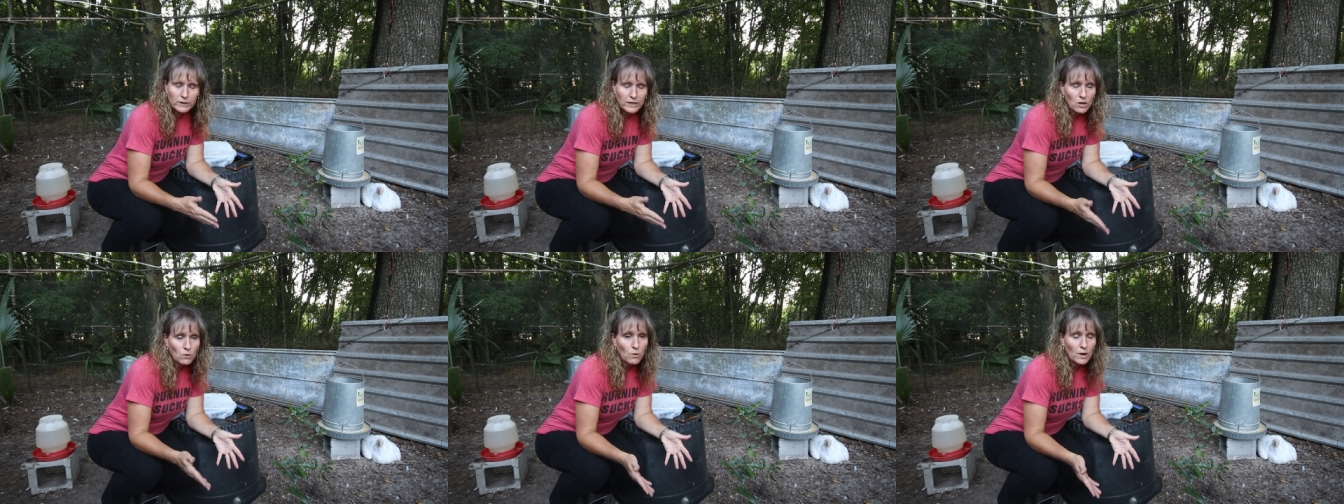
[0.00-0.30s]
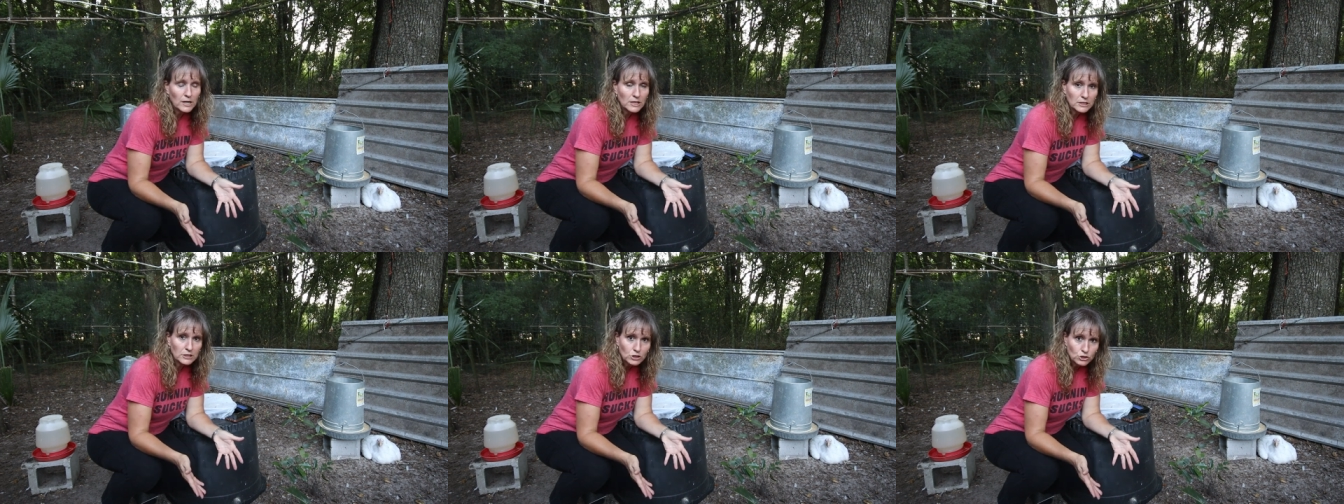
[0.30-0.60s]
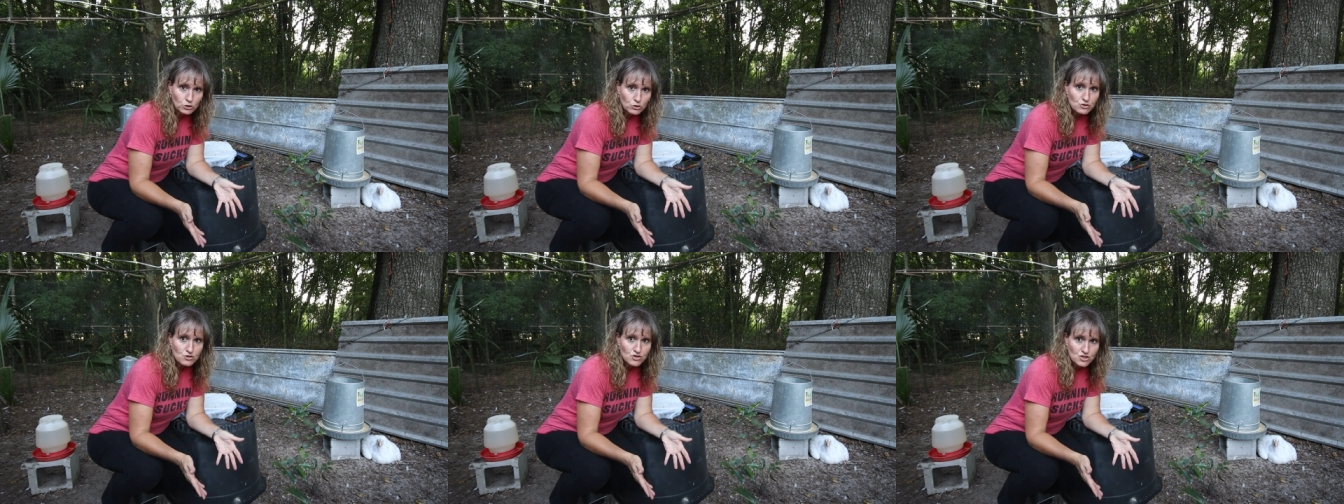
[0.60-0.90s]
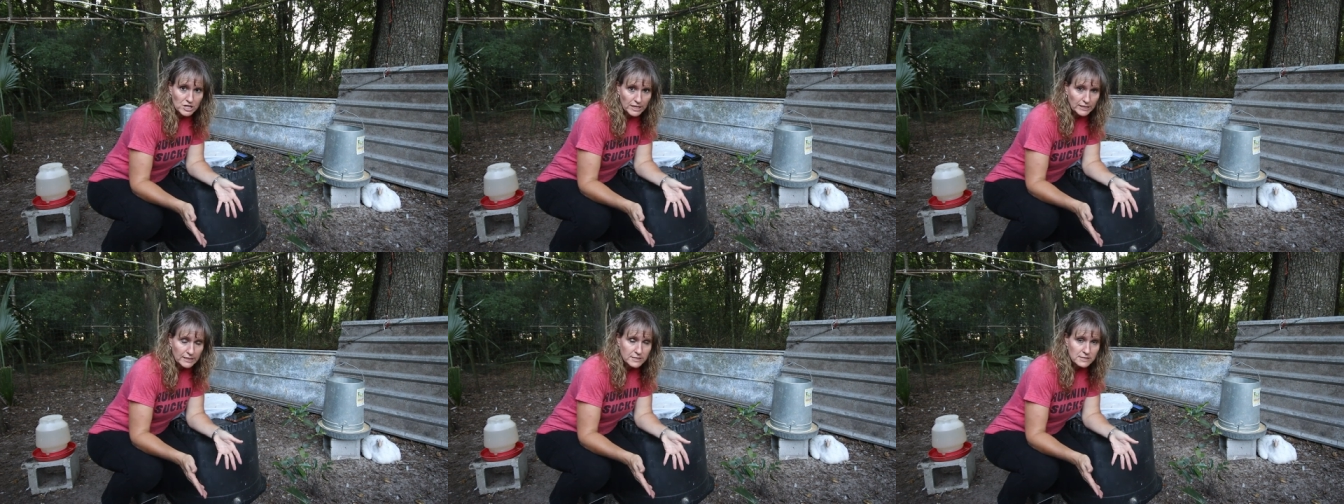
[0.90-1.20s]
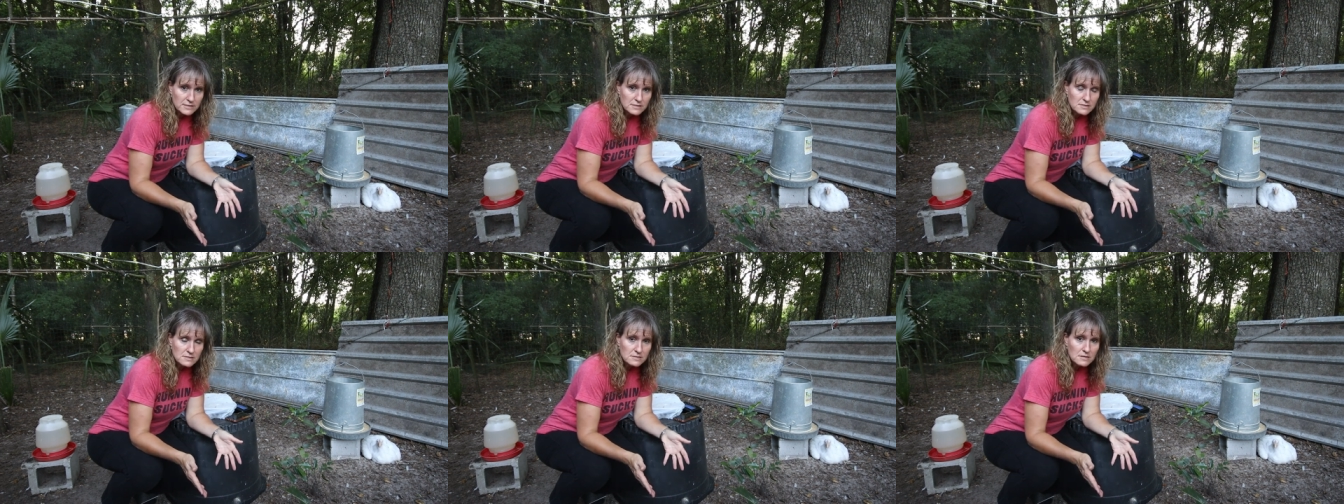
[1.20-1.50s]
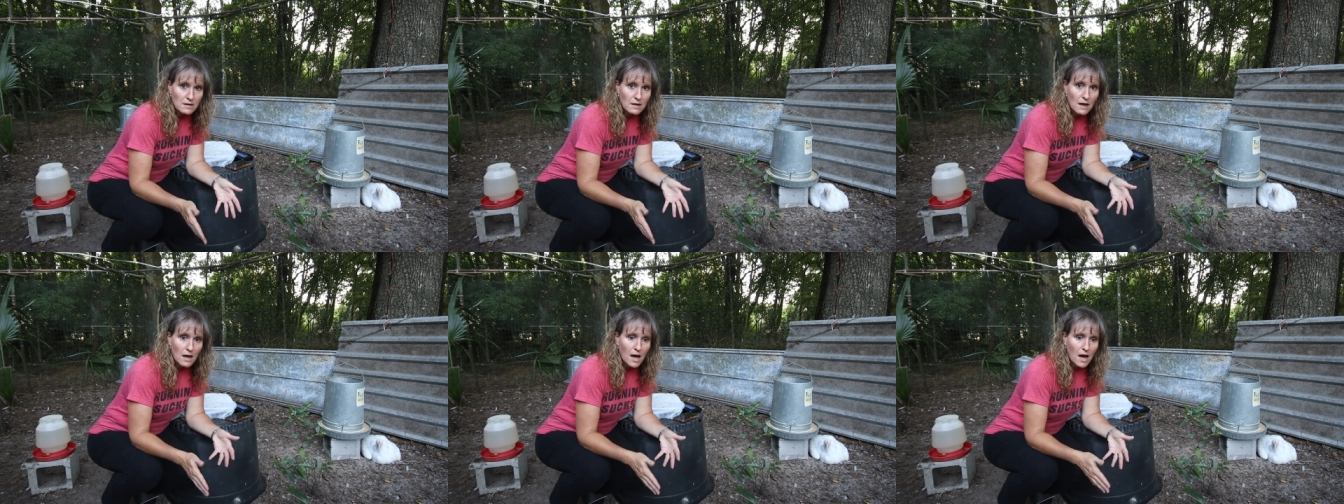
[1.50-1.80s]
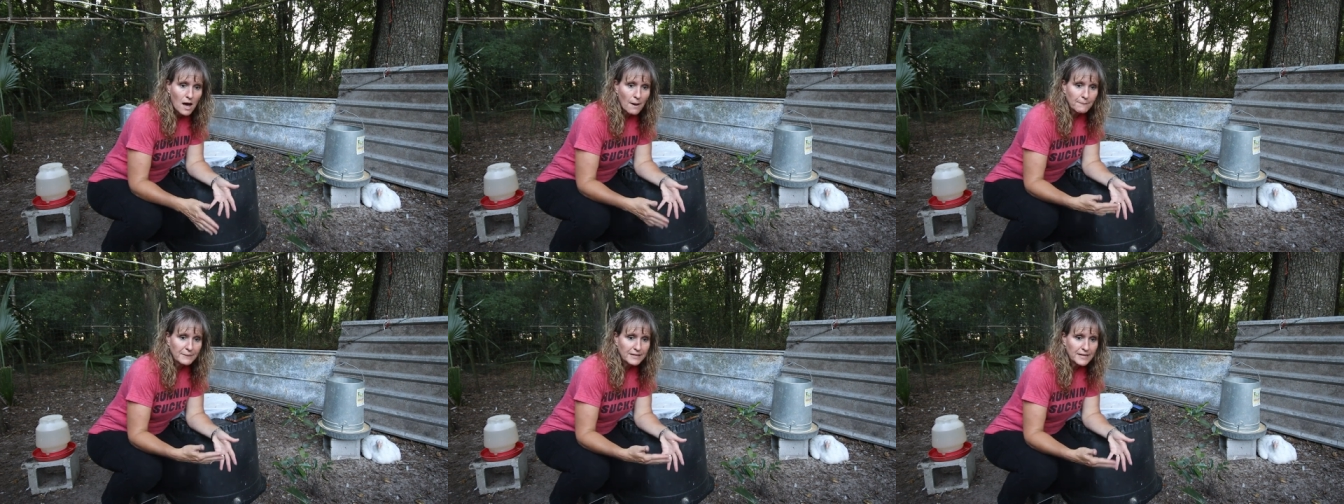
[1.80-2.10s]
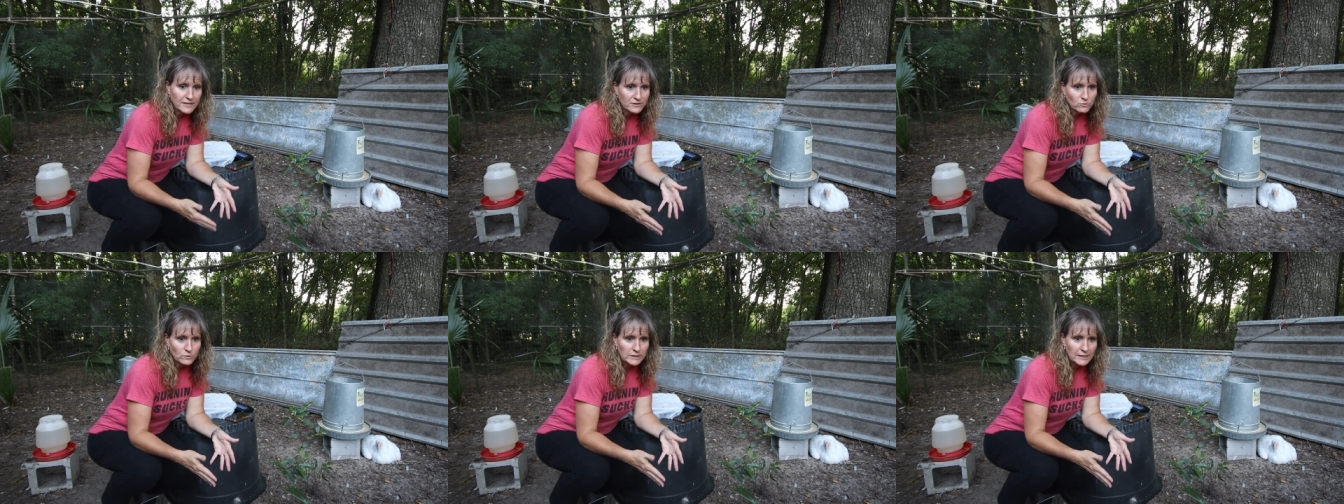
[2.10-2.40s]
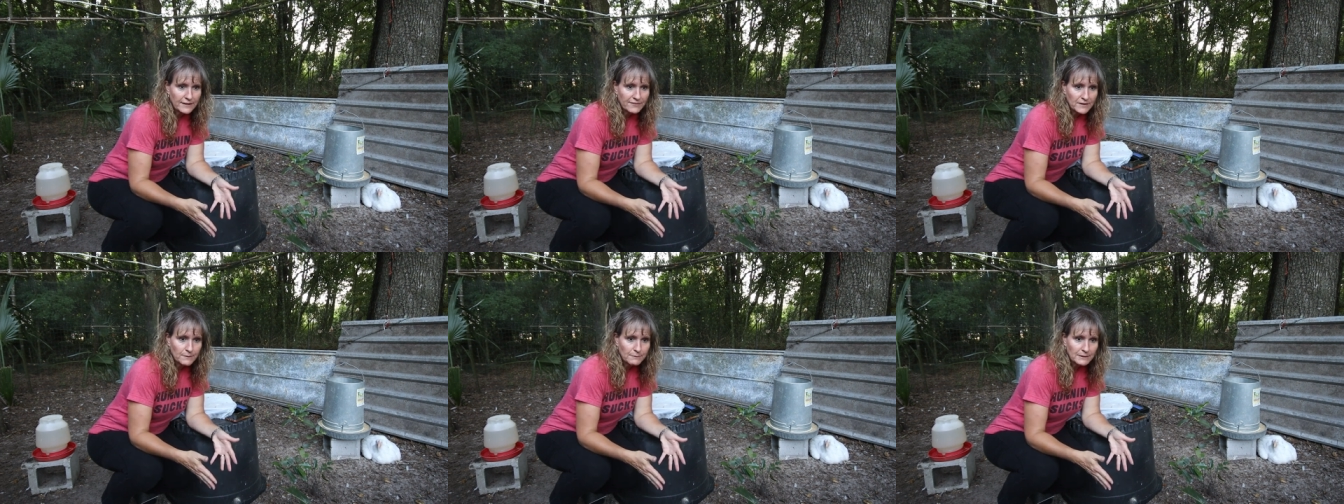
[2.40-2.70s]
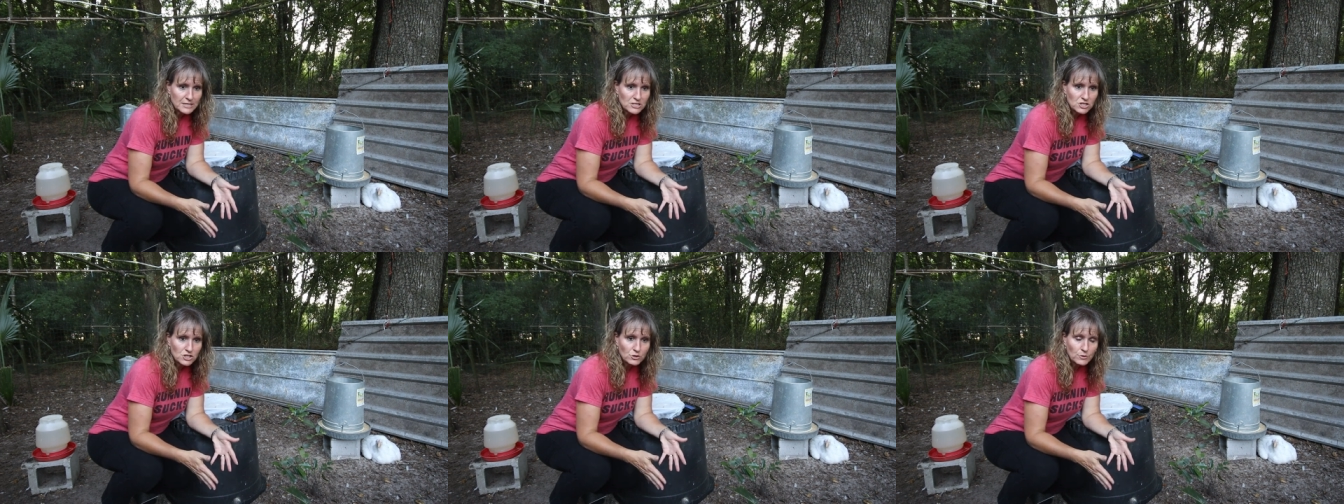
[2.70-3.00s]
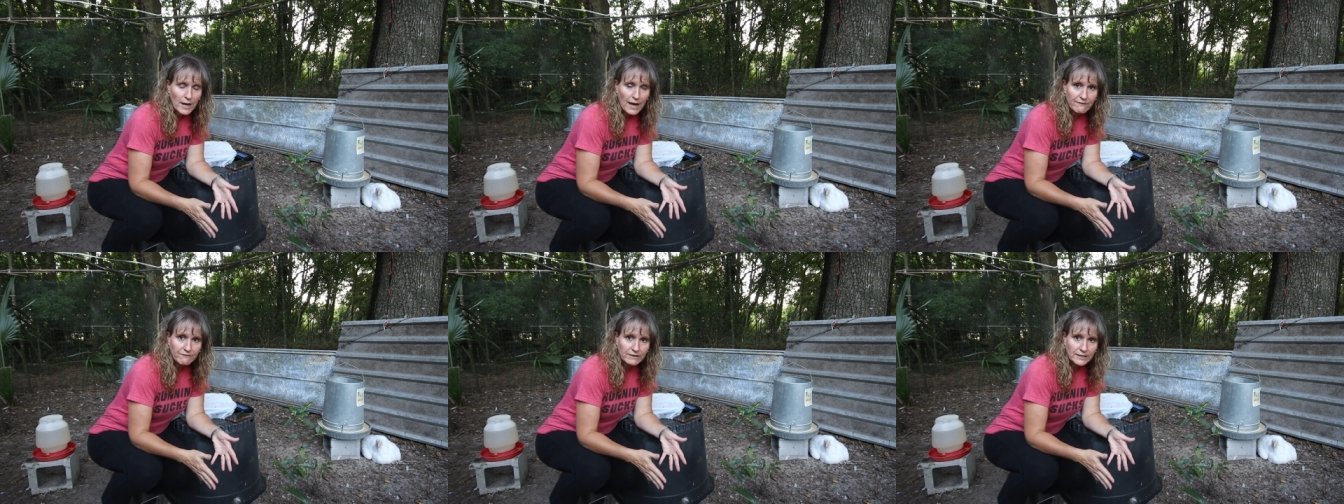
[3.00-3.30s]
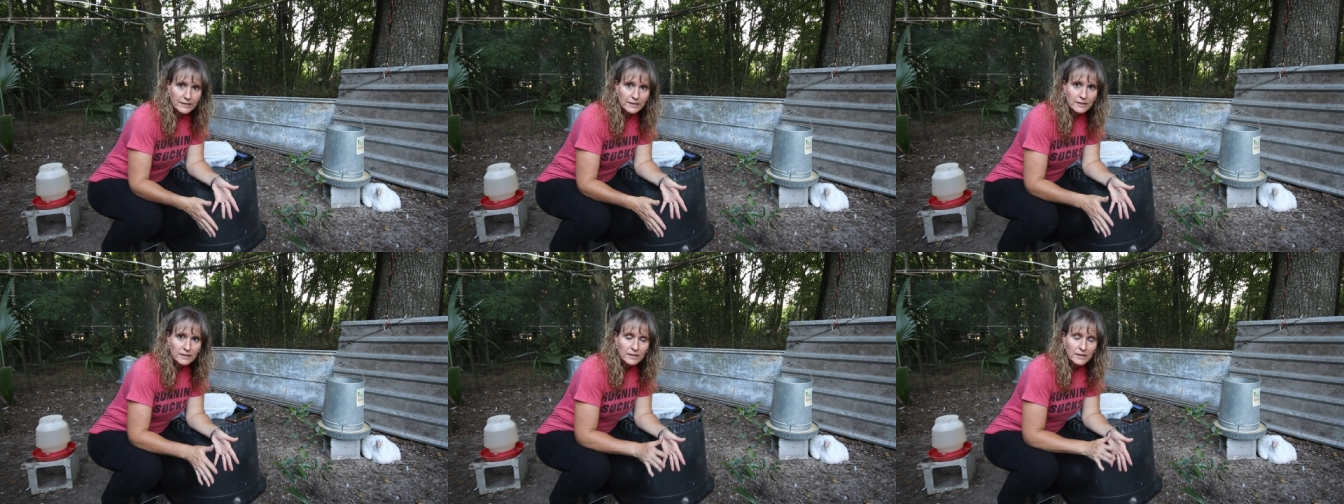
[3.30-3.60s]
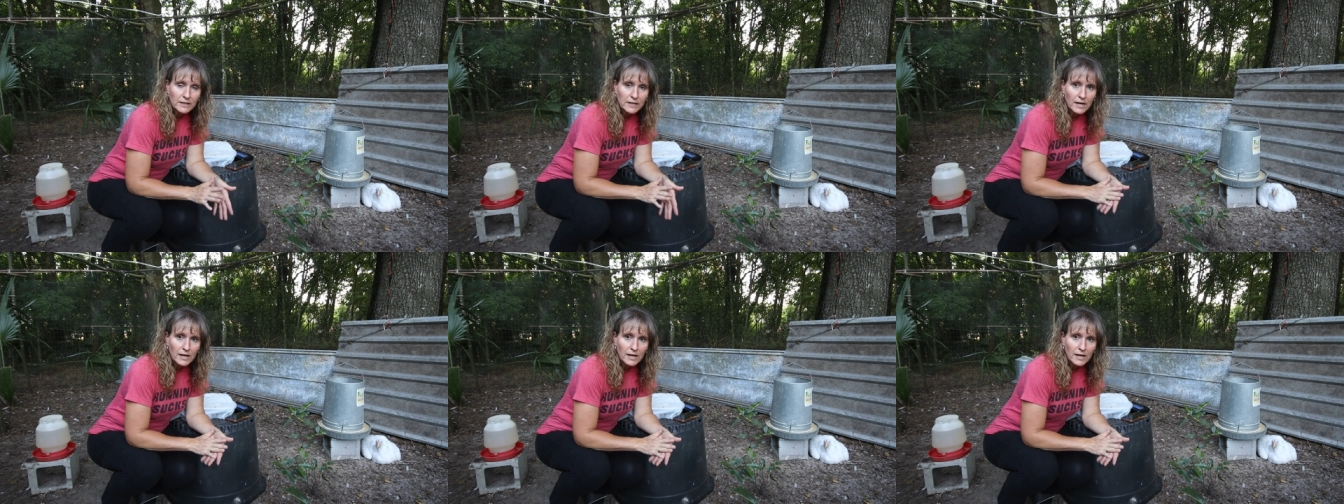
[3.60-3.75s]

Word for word: we don't want to lose chickens uh, because we let them get too heavy.